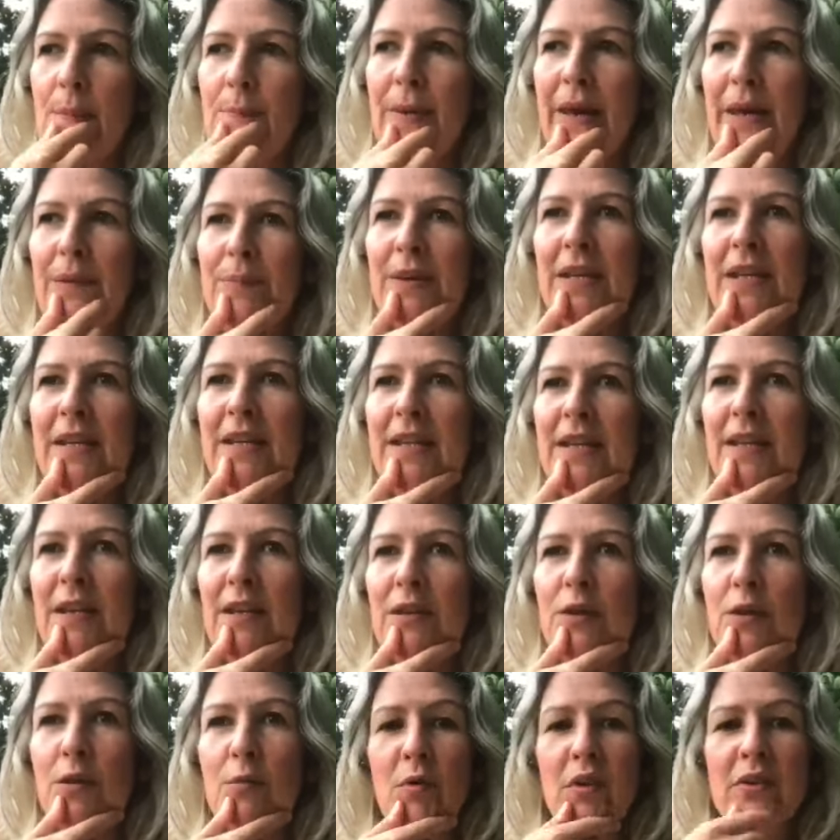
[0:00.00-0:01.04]
Maybe
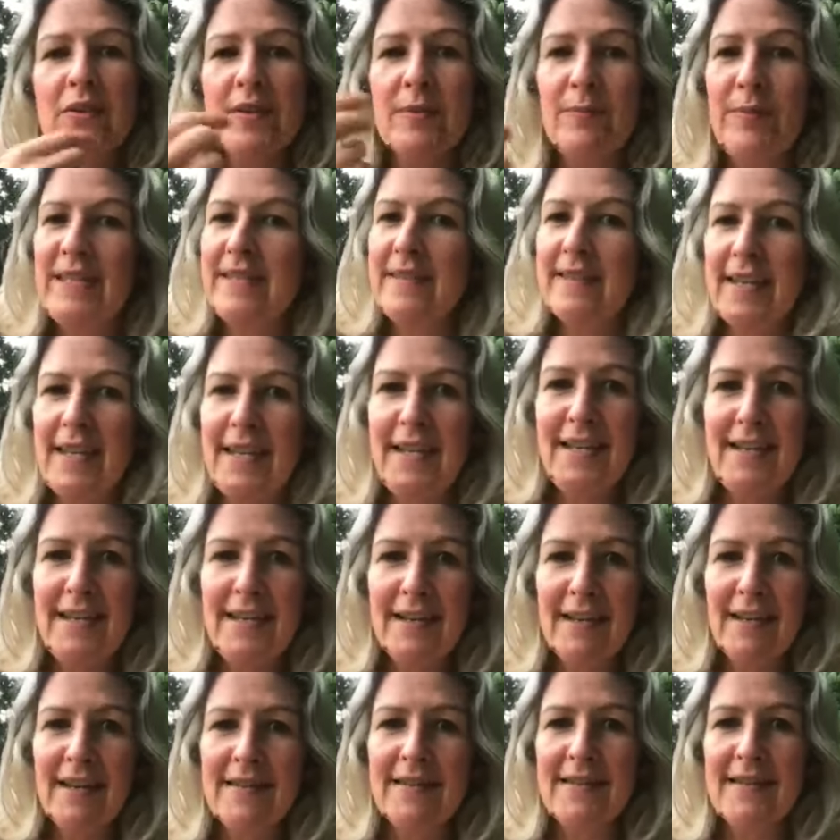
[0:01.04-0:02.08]
you want to be
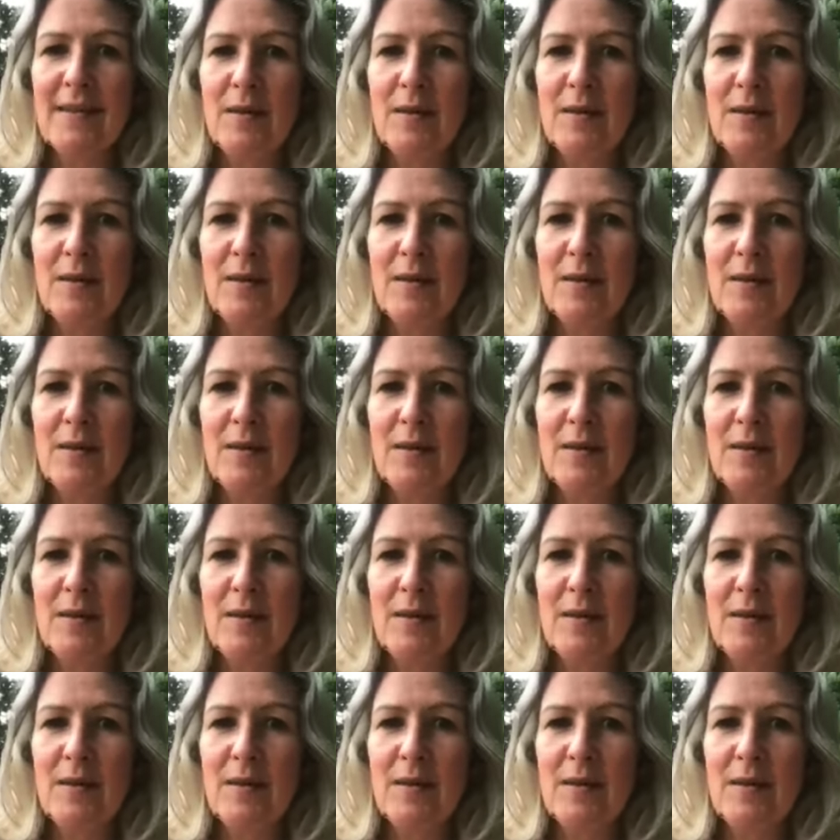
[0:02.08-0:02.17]
seen as